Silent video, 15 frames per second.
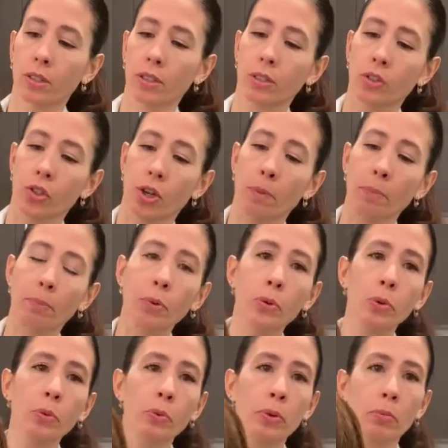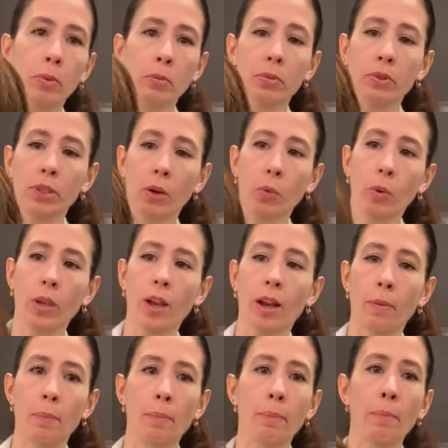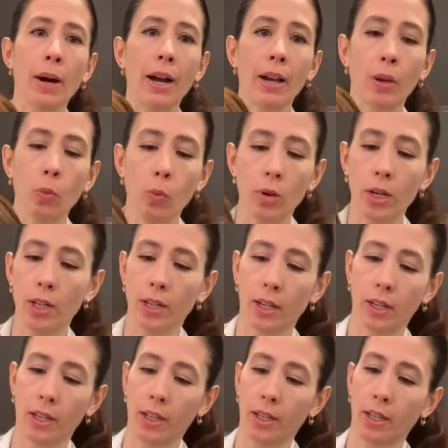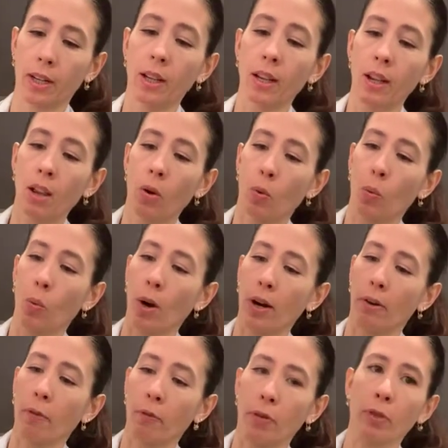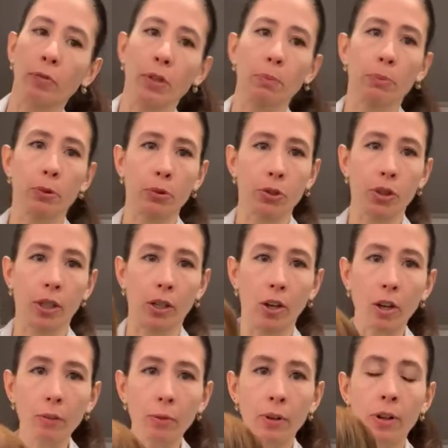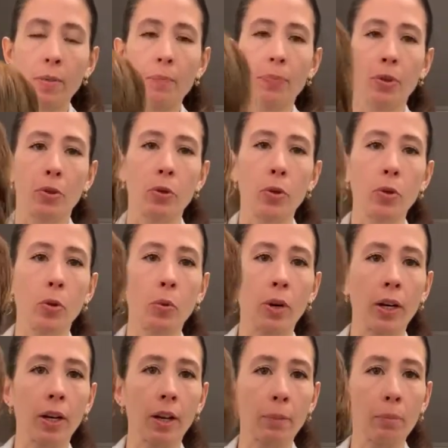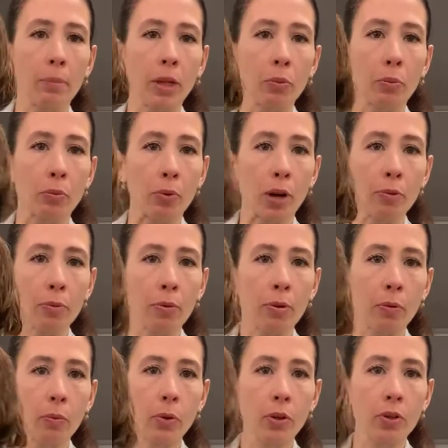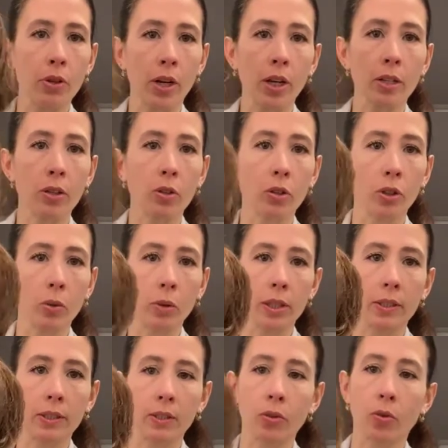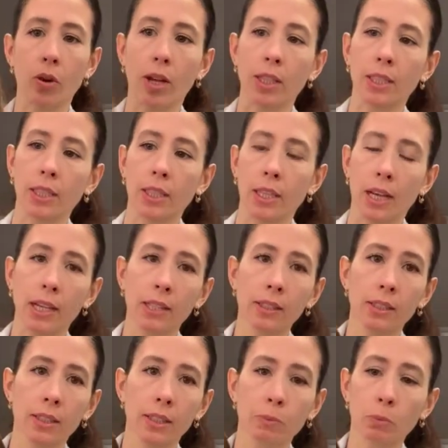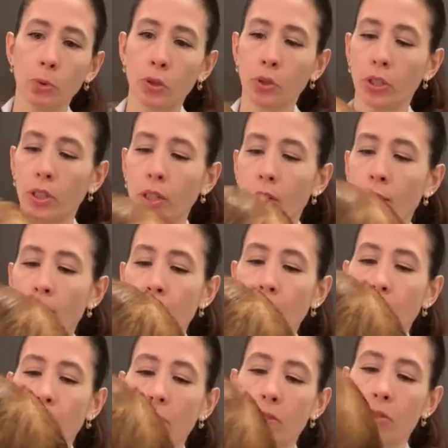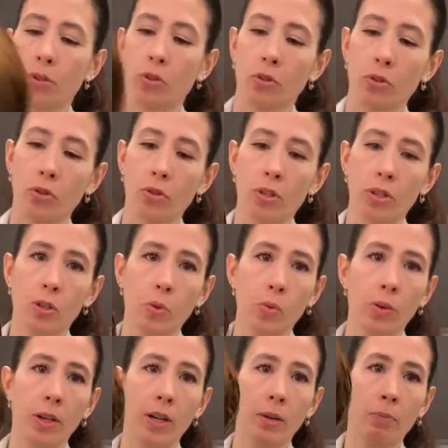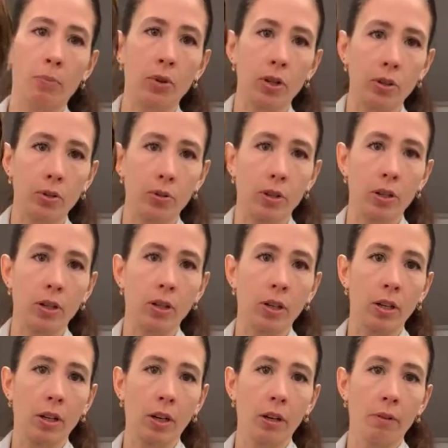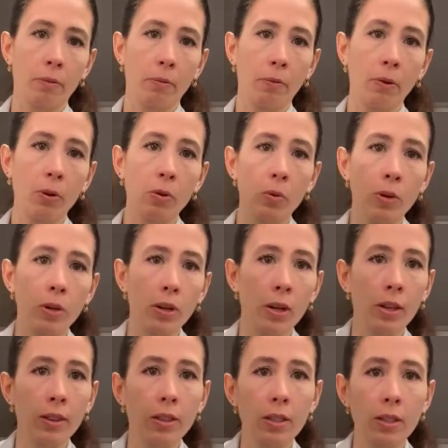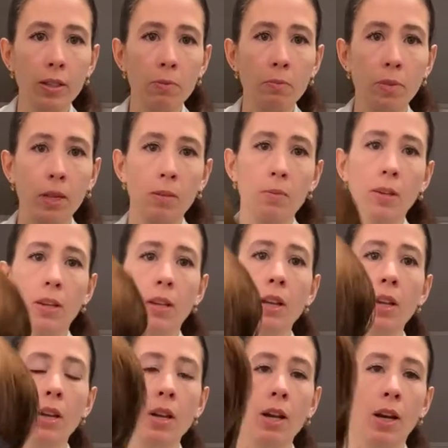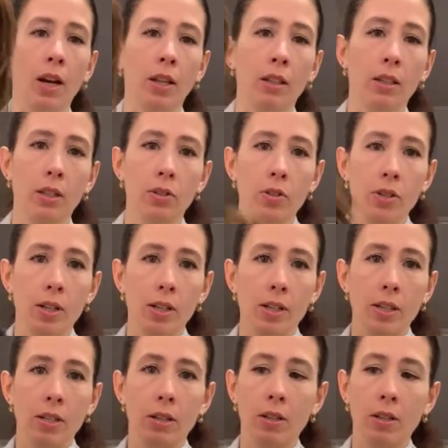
shampoo. Remember that we have buy one, get one 50% off. You don't want to be rough with your hair, otherwise it dries the ends more. So you just want to bring your hair forward like this maybe, and then just